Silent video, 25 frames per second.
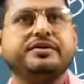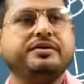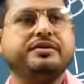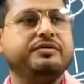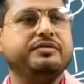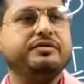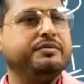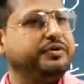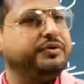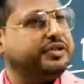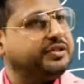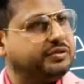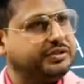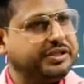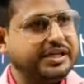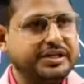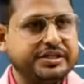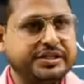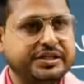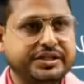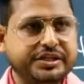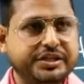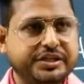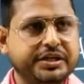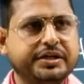with
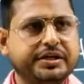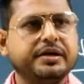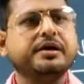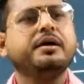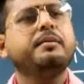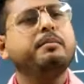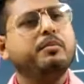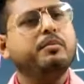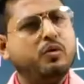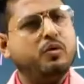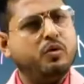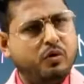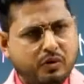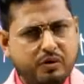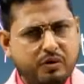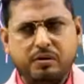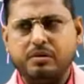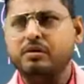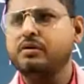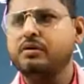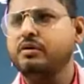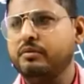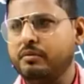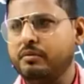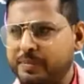6-digit, more
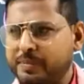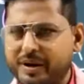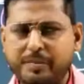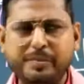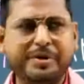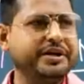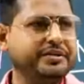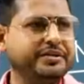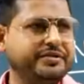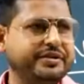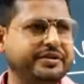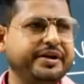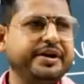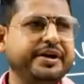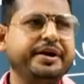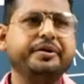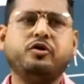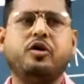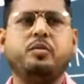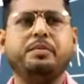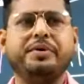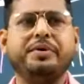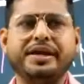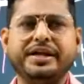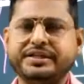permutation and
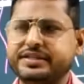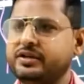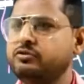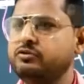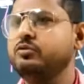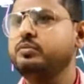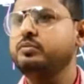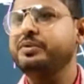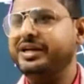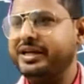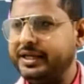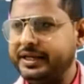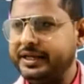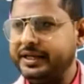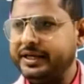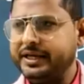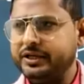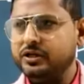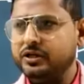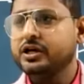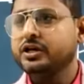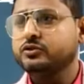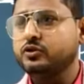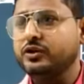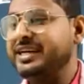combination will be created.
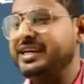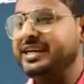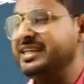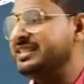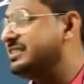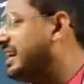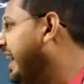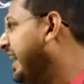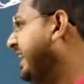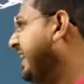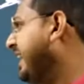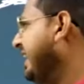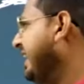So it is AINA,